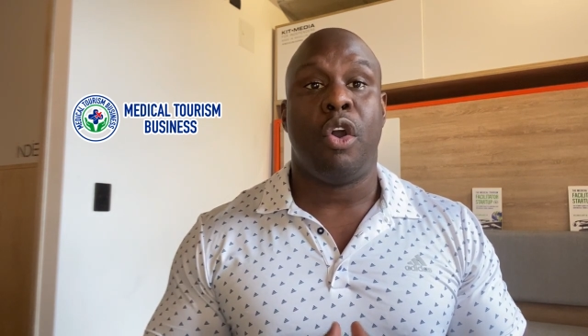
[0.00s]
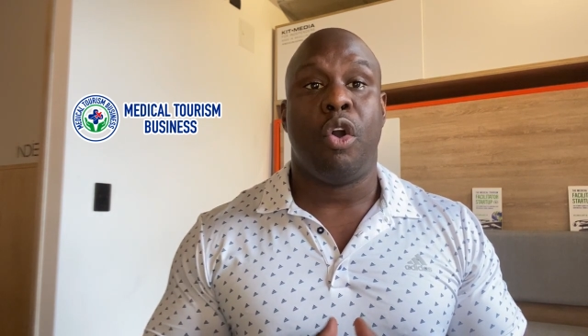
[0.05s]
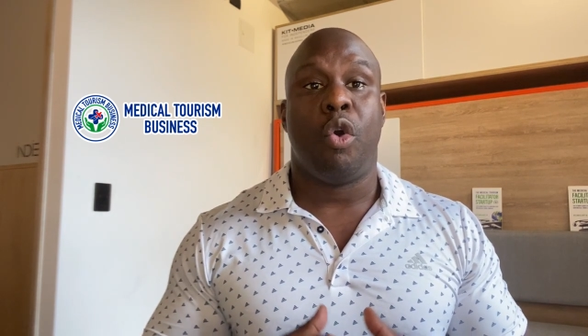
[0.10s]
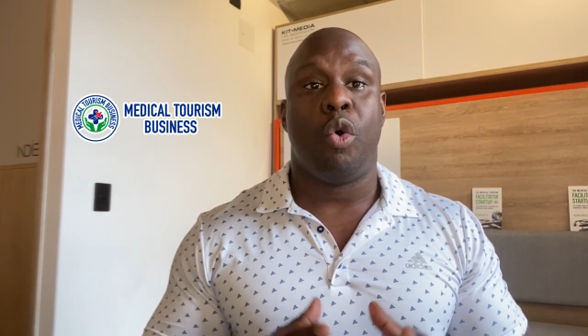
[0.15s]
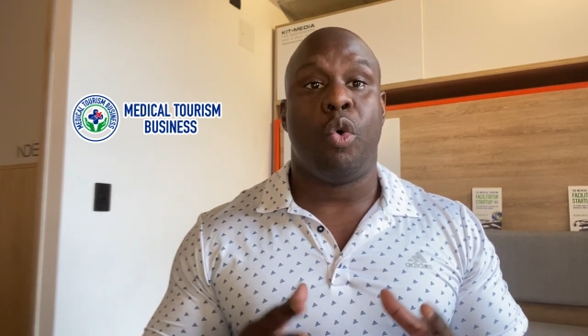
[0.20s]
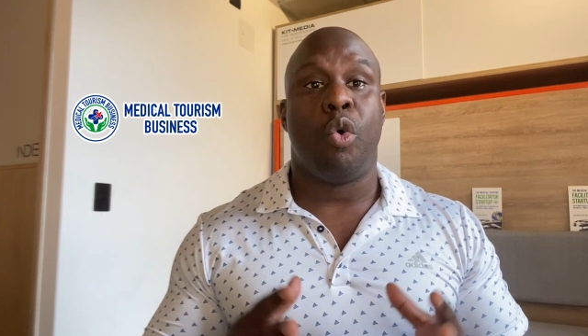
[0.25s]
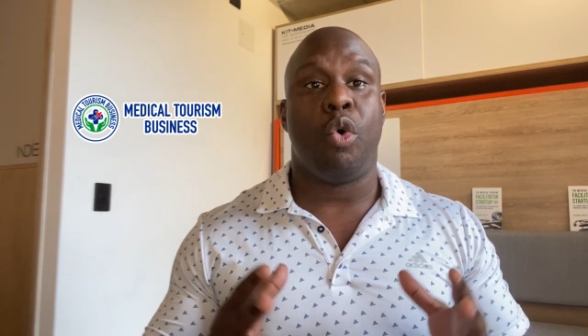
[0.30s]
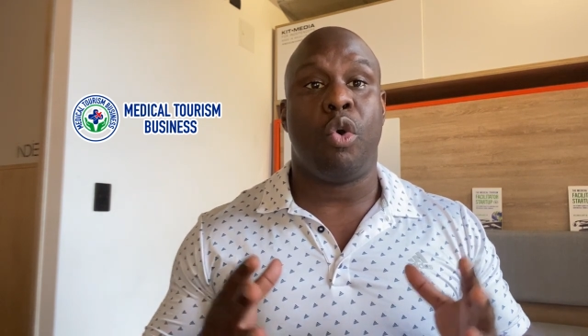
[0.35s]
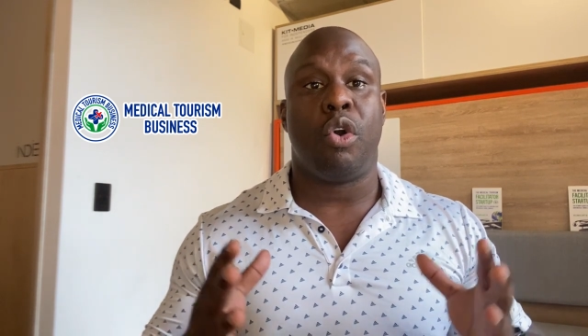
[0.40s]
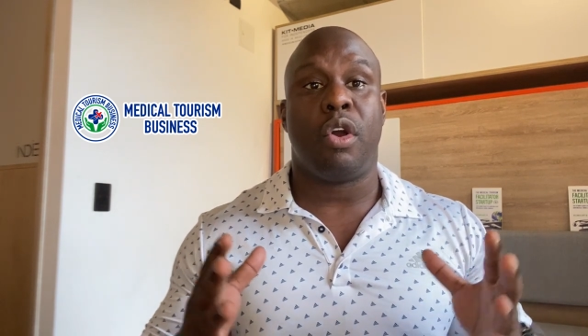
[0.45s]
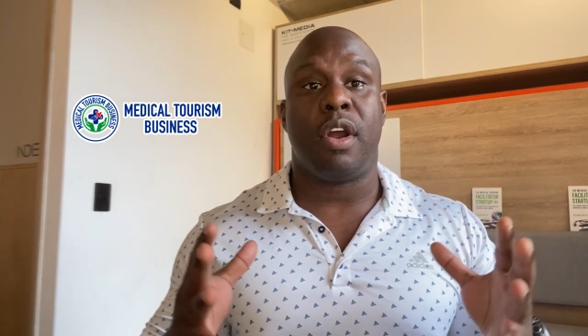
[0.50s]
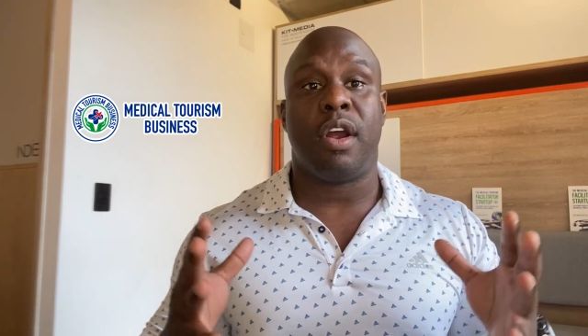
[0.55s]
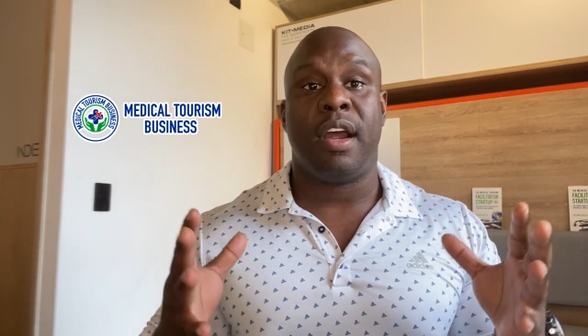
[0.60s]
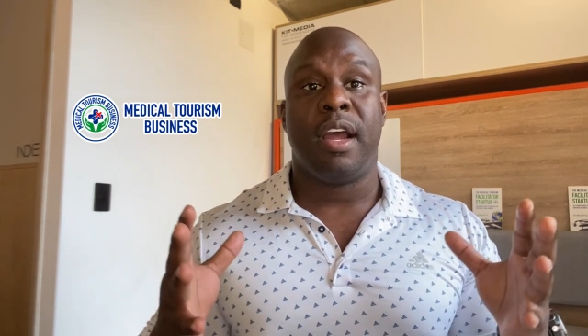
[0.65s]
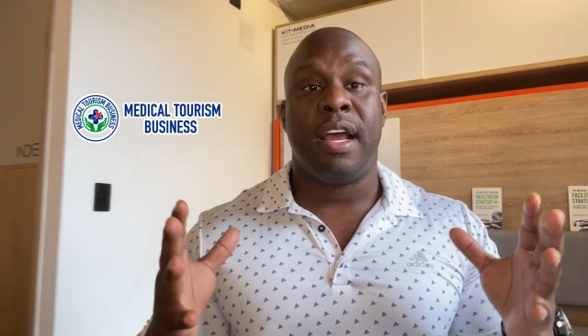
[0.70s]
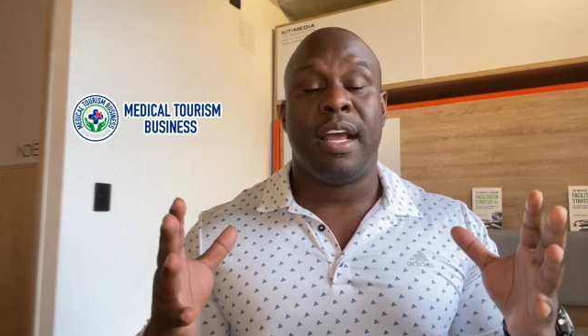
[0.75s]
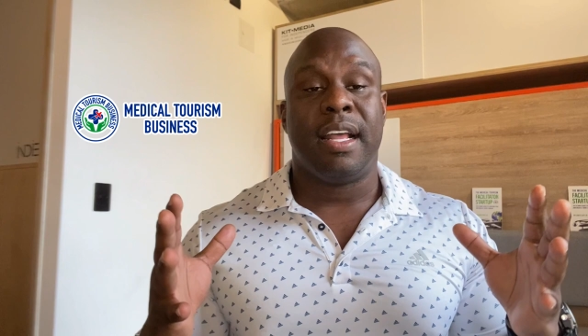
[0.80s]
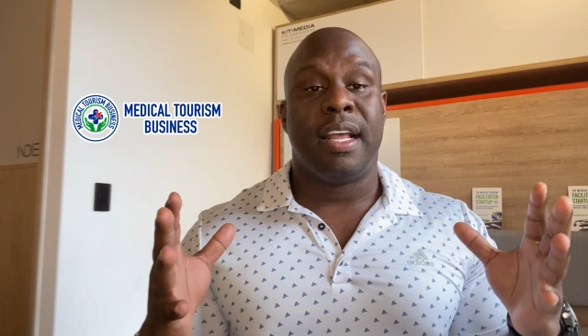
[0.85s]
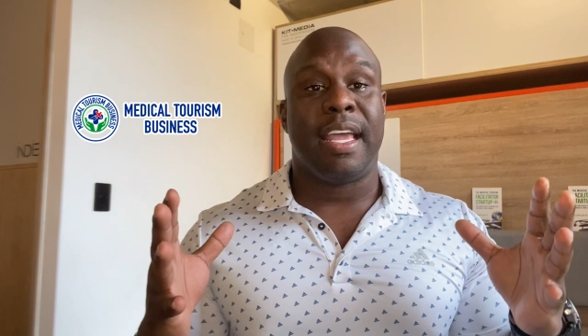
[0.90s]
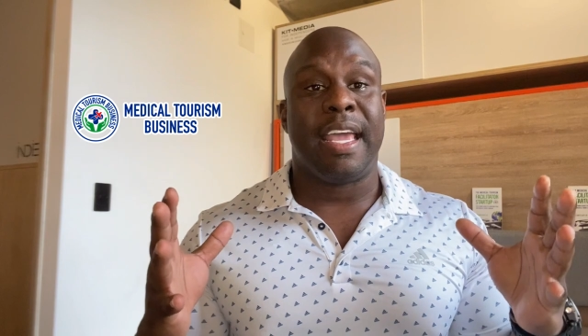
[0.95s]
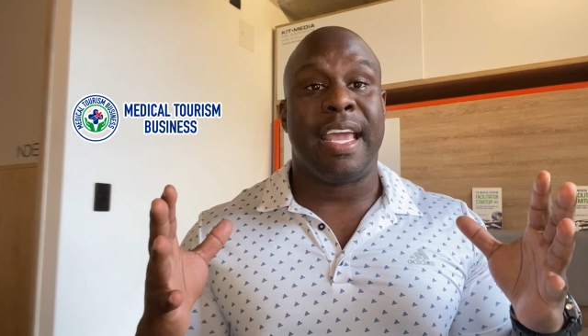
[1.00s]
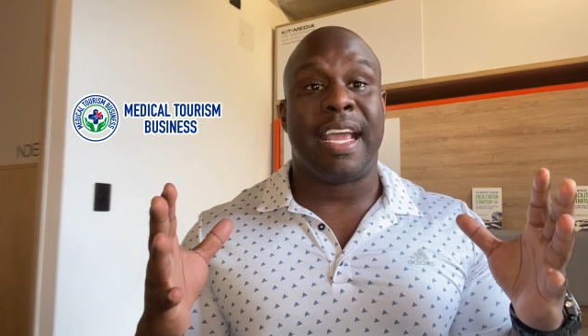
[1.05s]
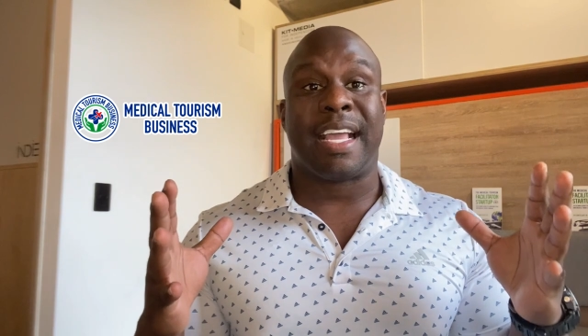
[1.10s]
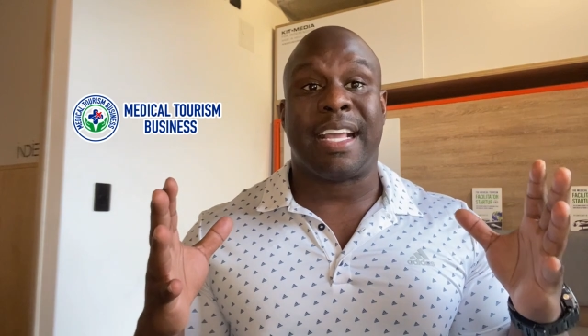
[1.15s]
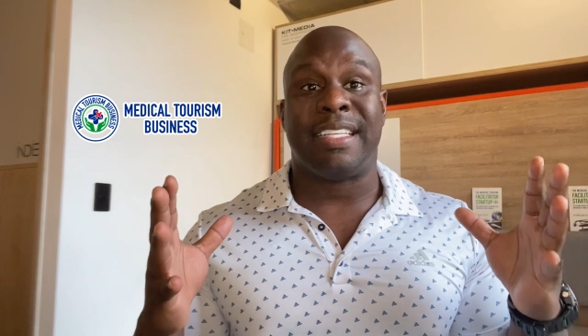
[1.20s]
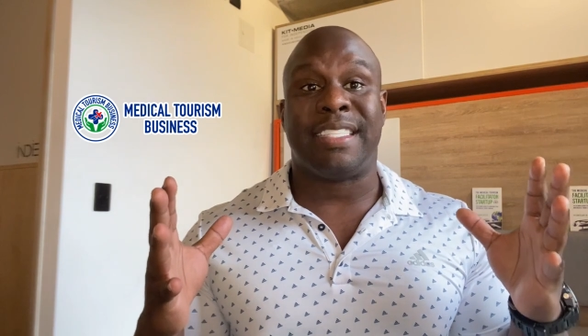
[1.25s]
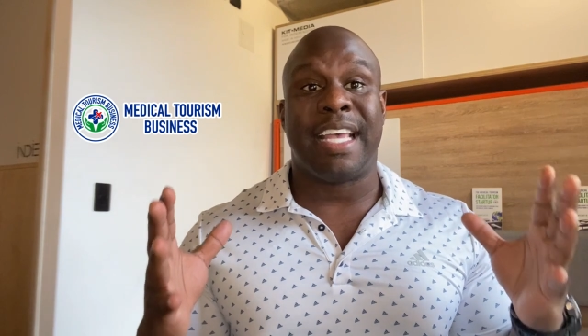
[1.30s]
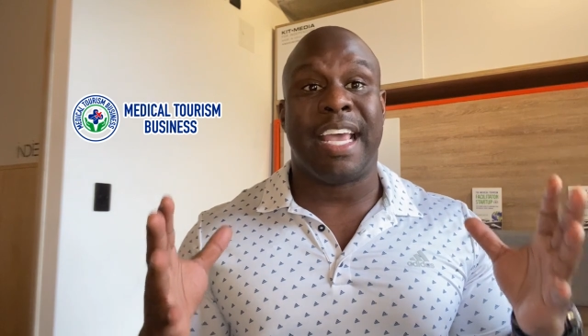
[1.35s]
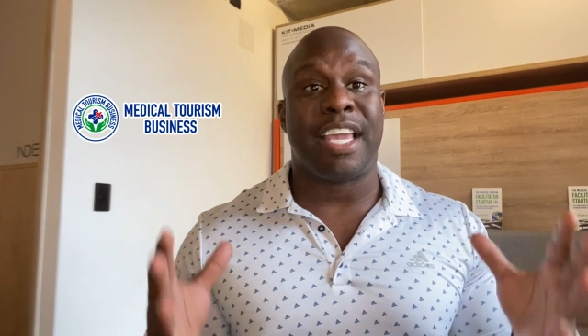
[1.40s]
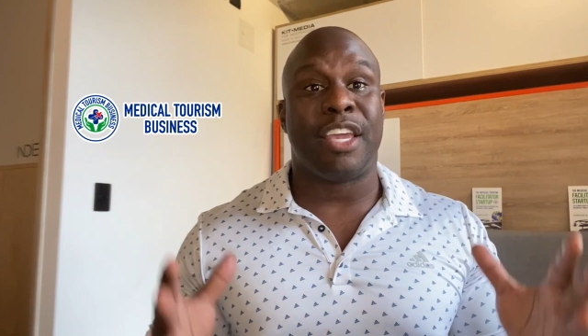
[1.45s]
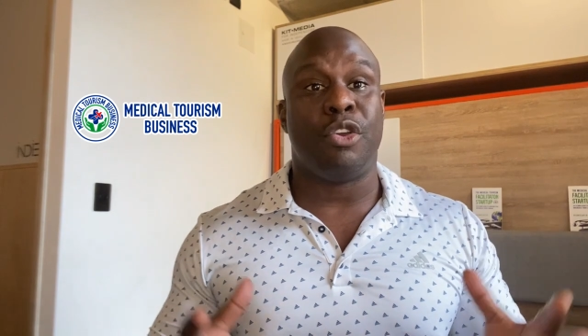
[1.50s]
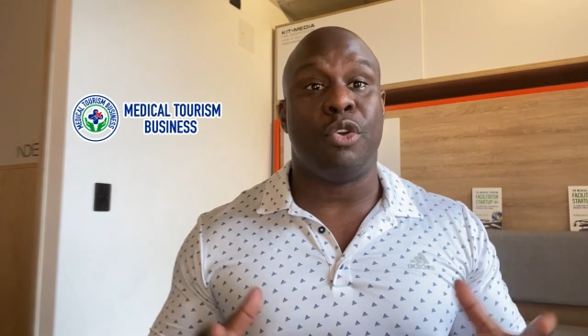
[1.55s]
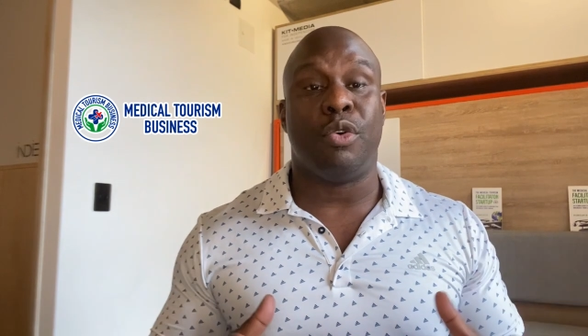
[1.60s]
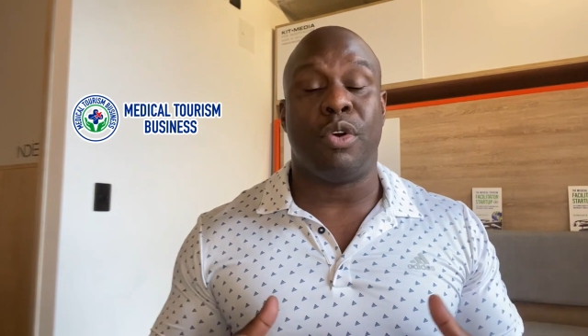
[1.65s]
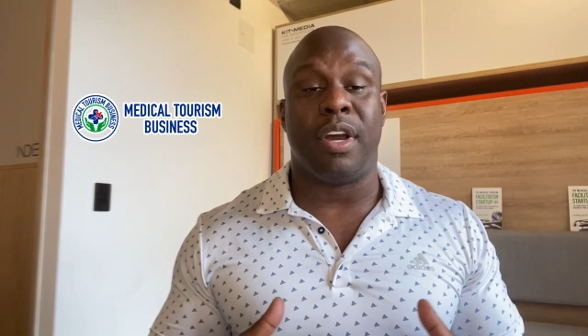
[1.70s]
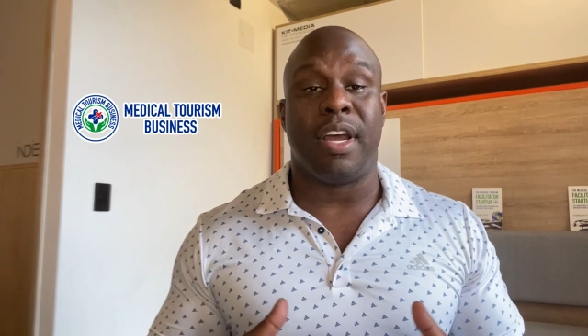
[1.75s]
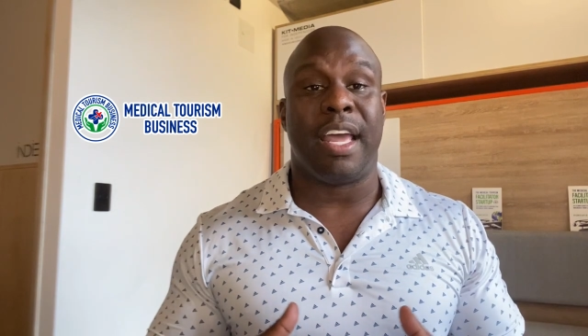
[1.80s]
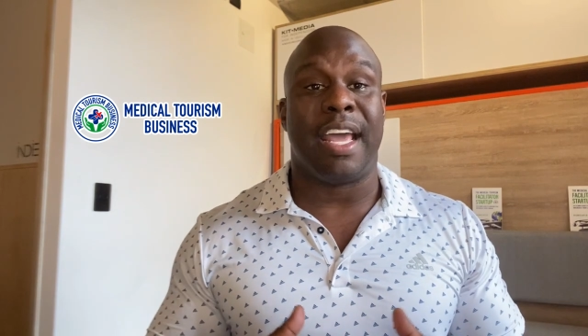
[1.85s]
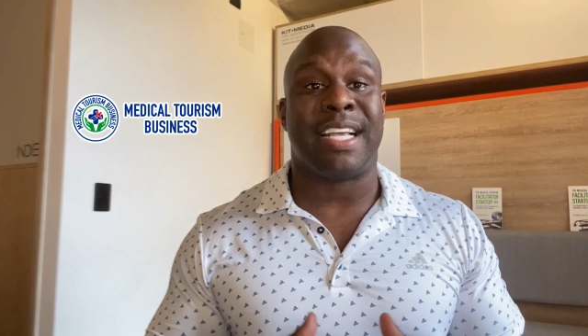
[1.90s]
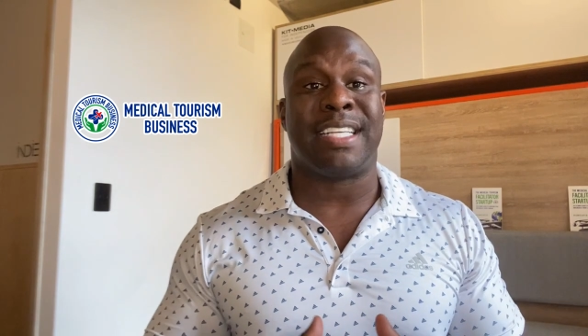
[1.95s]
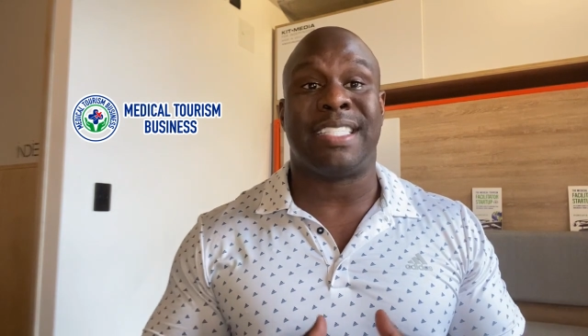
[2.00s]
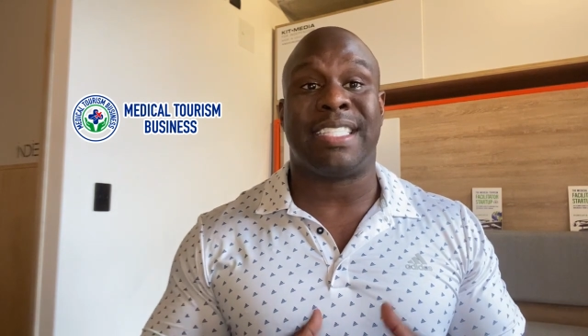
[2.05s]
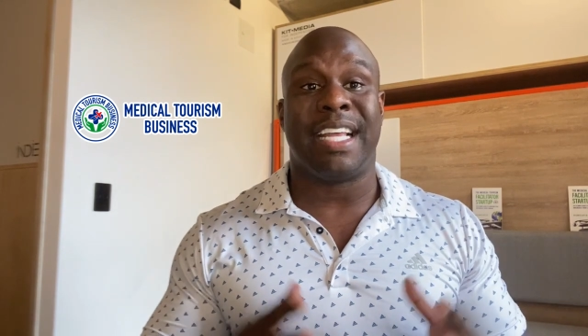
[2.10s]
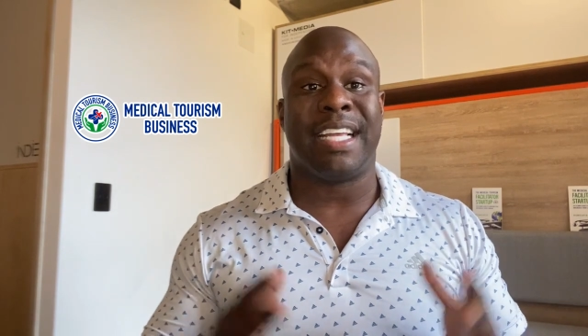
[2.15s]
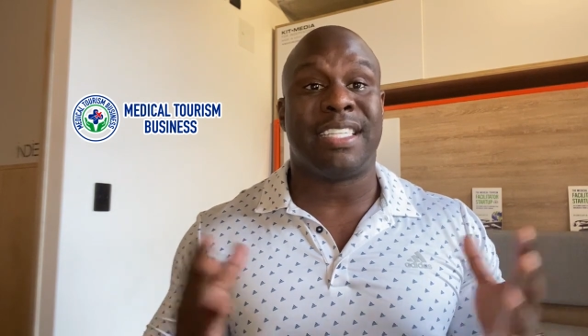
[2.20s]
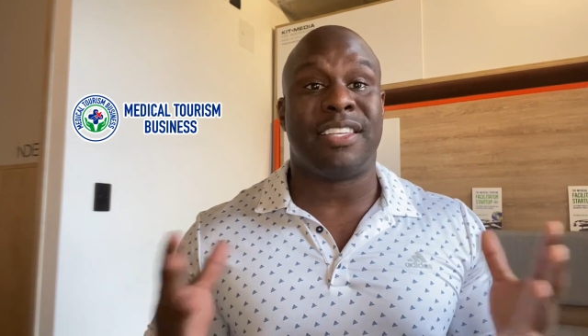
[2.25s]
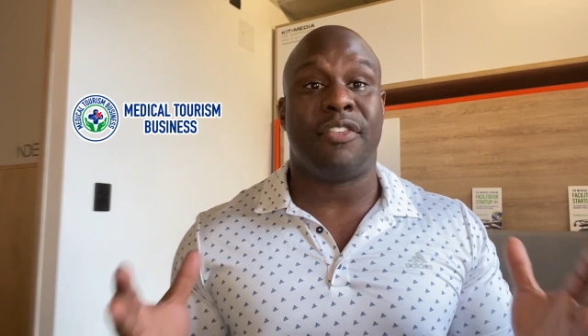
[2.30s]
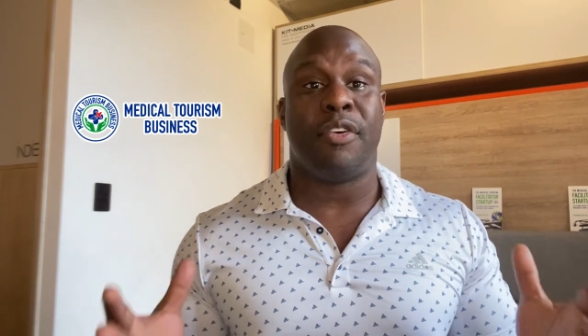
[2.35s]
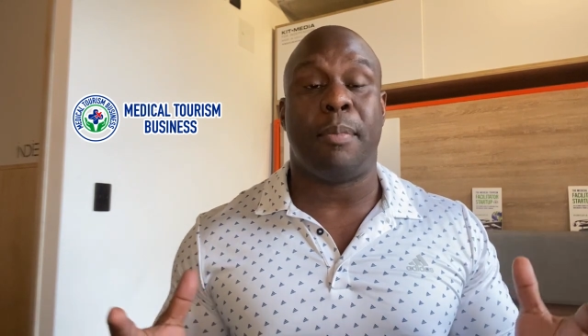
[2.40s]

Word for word: or it could take you an extensive